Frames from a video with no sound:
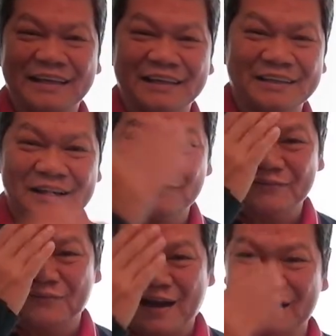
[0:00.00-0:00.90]
In the name of
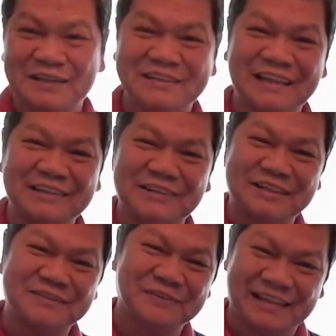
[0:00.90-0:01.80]
the Father, the Son, the
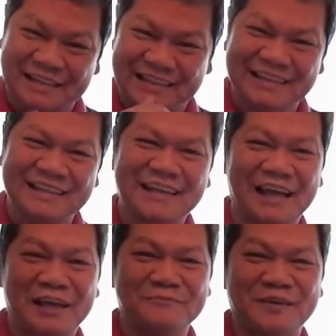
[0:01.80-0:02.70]
Holy Spirit.
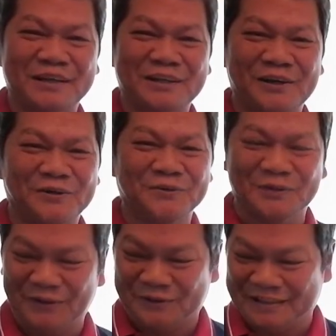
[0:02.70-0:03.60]
Amen. Oh,
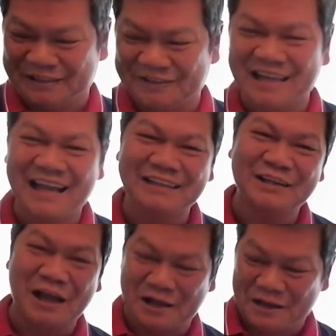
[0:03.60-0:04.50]
glory to God.
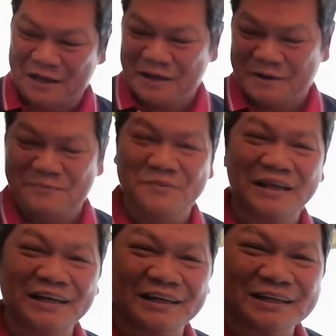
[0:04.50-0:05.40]

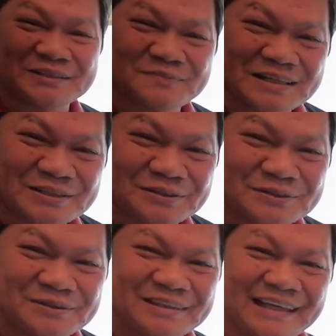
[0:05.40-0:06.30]
Merry Christmas
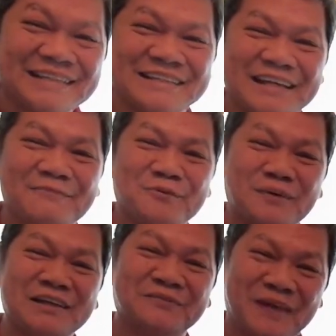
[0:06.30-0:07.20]
to each and every
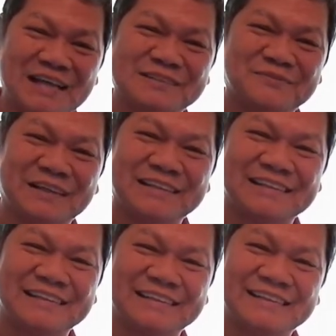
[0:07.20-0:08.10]
one of us, brothers
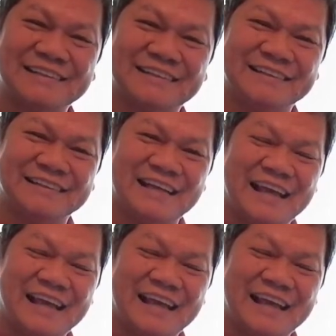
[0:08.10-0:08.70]
and sisters